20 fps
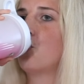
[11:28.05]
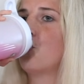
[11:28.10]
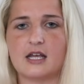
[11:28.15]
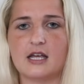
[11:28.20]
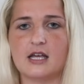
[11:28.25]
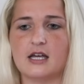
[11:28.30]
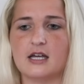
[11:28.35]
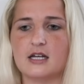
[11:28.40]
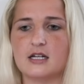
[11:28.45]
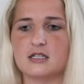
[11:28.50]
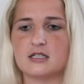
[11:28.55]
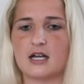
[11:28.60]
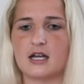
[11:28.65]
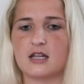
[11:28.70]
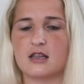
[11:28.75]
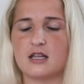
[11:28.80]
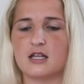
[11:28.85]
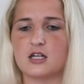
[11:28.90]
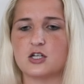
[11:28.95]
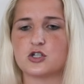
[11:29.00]
And
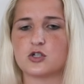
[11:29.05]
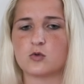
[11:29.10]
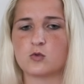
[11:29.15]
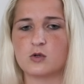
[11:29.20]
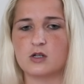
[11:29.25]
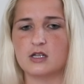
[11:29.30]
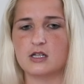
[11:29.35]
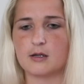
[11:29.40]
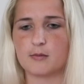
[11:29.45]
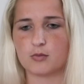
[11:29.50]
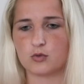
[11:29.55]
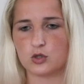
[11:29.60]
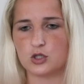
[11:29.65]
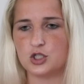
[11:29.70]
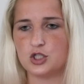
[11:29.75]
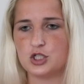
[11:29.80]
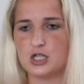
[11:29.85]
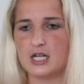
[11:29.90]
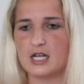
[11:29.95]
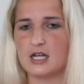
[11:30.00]
I think to really
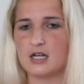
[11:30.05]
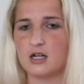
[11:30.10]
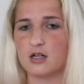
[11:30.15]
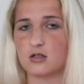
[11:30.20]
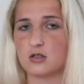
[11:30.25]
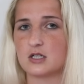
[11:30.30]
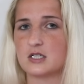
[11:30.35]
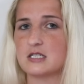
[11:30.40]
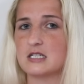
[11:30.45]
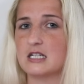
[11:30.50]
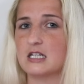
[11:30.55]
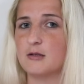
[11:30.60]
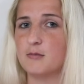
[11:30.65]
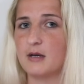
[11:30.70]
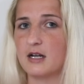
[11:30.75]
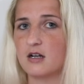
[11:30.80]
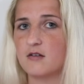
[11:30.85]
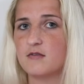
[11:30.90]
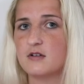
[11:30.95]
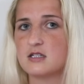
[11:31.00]
appreciate and understand the
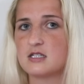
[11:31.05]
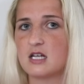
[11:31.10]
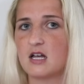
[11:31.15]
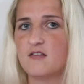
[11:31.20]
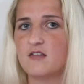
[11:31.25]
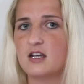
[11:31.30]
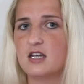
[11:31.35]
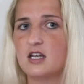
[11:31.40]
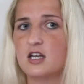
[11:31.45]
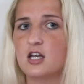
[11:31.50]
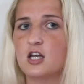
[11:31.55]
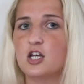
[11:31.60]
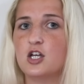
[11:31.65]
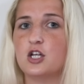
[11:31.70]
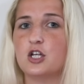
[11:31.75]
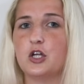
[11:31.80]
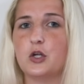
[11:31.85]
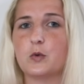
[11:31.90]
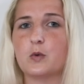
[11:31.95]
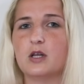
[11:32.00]
benefits of it,
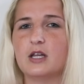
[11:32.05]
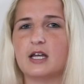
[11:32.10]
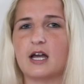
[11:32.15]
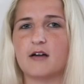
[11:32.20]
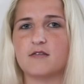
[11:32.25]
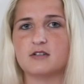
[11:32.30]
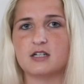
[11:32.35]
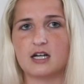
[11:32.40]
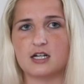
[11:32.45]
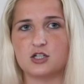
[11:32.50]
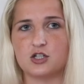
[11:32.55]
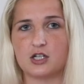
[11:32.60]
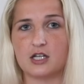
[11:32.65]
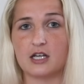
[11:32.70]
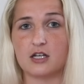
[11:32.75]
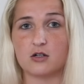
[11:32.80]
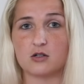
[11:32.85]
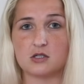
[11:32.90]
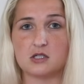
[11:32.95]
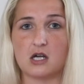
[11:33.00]
you really have to
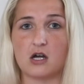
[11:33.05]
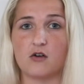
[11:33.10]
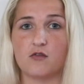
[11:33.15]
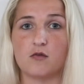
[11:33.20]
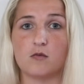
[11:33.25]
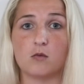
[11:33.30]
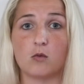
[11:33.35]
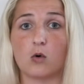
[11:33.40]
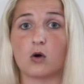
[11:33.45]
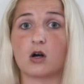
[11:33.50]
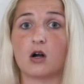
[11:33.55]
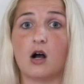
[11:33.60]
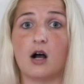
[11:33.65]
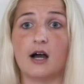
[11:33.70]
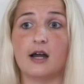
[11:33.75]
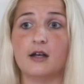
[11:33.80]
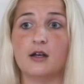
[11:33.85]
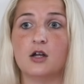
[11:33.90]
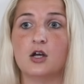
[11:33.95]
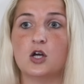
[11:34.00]
educate yourself more
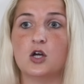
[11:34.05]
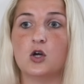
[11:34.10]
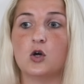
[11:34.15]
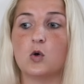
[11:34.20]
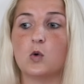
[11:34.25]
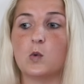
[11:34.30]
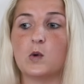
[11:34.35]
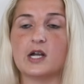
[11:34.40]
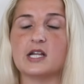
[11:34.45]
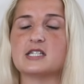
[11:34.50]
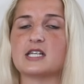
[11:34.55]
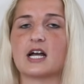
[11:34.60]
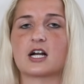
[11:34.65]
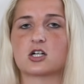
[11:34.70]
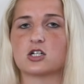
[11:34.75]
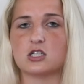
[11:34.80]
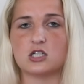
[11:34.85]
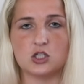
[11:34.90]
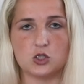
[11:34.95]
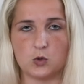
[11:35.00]
on what it's
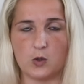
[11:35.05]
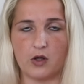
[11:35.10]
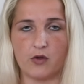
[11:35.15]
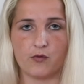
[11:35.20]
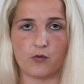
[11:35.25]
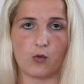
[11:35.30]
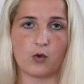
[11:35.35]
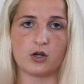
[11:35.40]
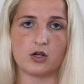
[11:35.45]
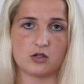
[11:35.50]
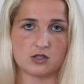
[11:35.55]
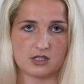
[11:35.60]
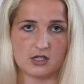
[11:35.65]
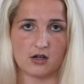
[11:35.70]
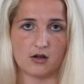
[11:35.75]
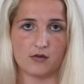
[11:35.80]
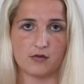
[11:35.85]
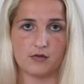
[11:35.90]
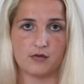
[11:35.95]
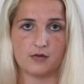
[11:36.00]
actually doing for
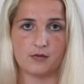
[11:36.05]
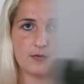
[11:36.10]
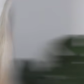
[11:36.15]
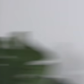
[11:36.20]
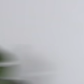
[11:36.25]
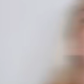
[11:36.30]
yourself.